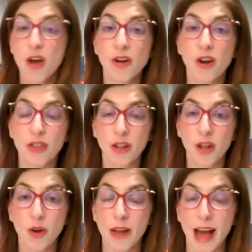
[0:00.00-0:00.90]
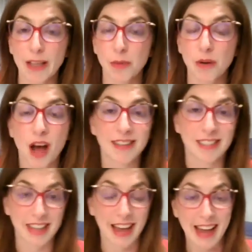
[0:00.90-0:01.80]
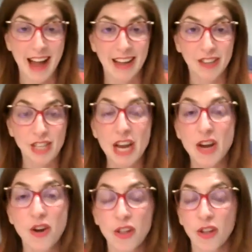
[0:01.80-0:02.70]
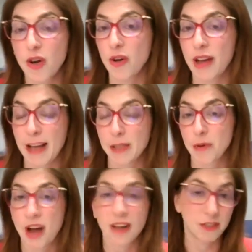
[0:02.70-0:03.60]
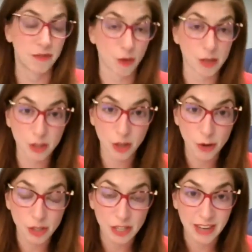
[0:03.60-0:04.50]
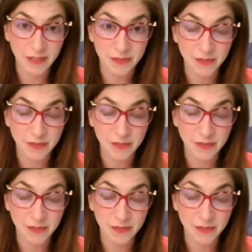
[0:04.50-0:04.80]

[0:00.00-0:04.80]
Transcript: you're the local expert on psychology, you're the local expert on divorce coaching.